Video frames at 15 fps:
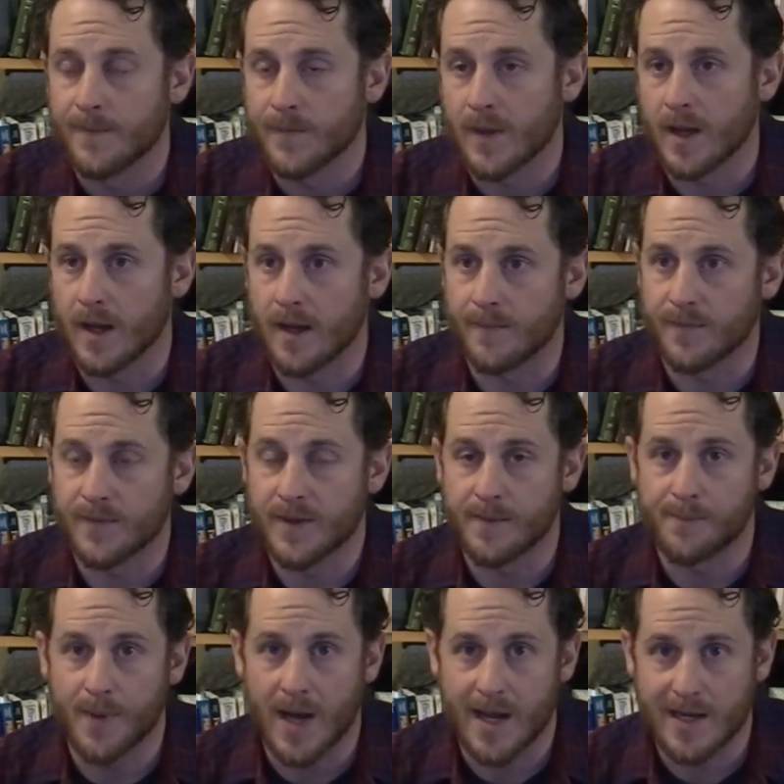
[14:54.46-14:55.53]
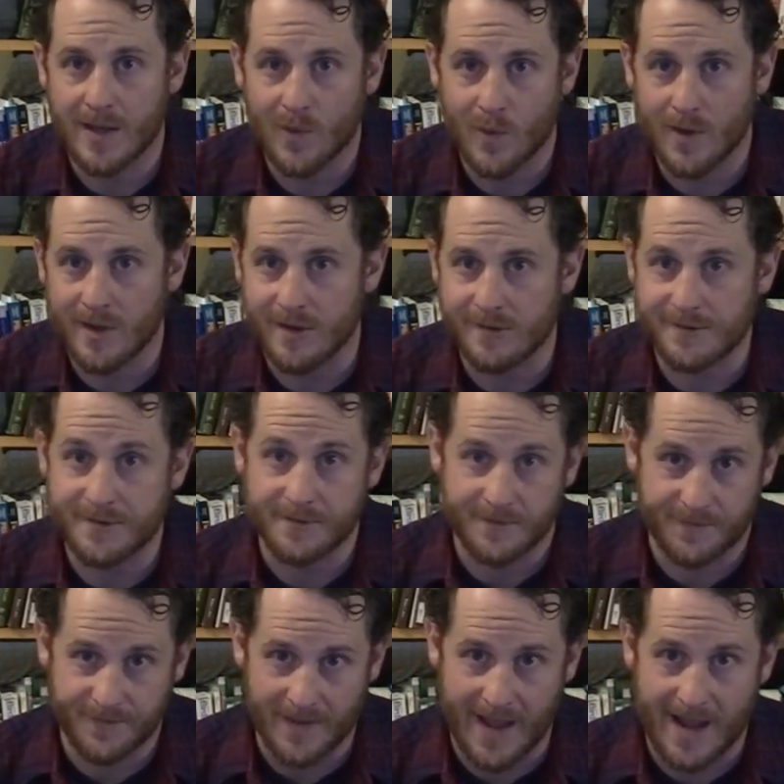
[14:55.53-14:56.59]
the body oils,
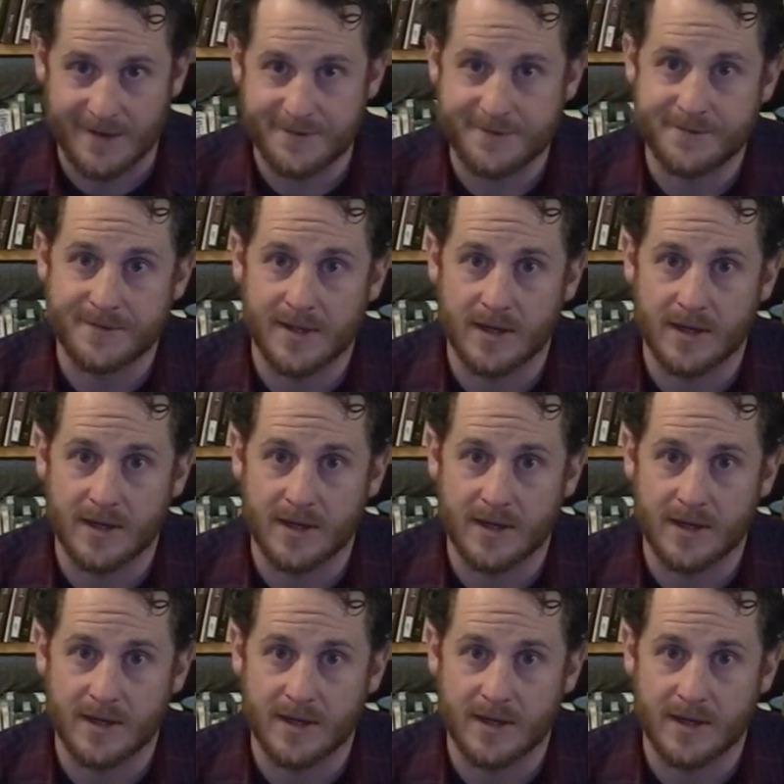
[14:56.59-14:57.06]
fats